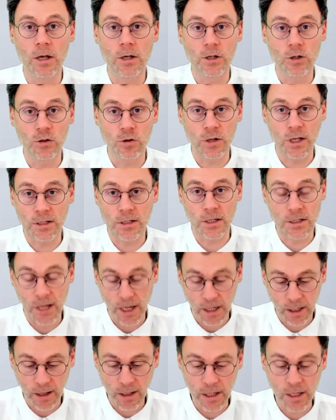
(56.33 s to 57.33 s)
So that's
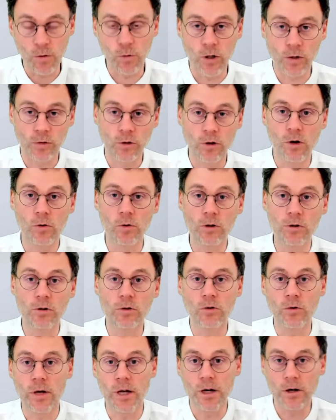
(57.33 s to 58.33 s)
exactly what we're going to do
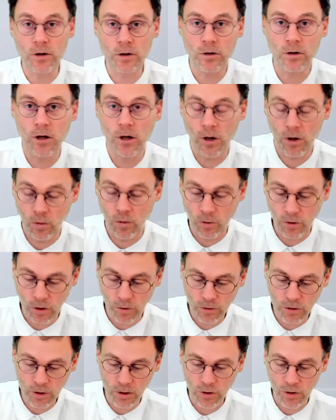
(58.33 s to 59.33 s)
here. We're going
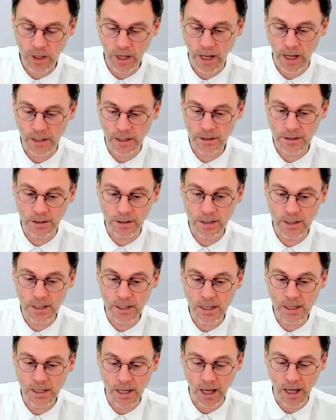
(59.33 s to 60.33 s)
to look at
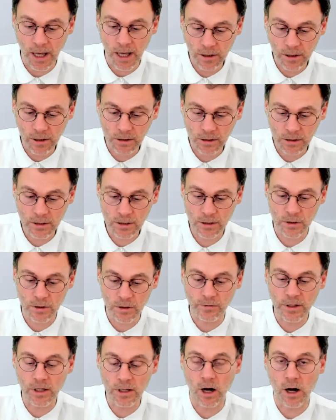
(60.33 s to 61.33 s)
the angles of
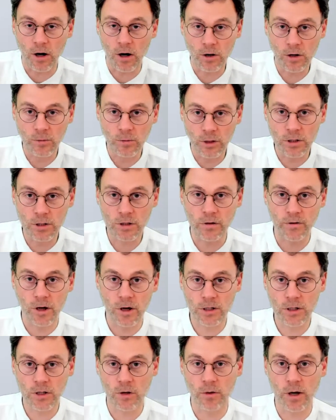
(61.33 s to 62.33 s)
the arguments of our
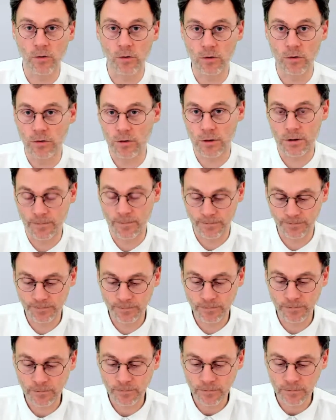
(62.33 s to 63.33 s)
square roots.
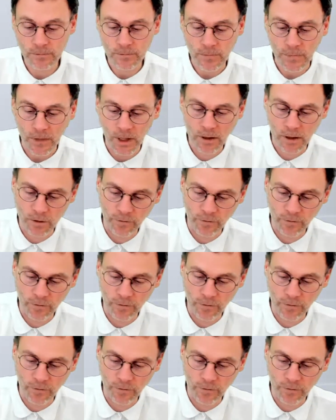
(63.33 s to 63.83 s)
Now, the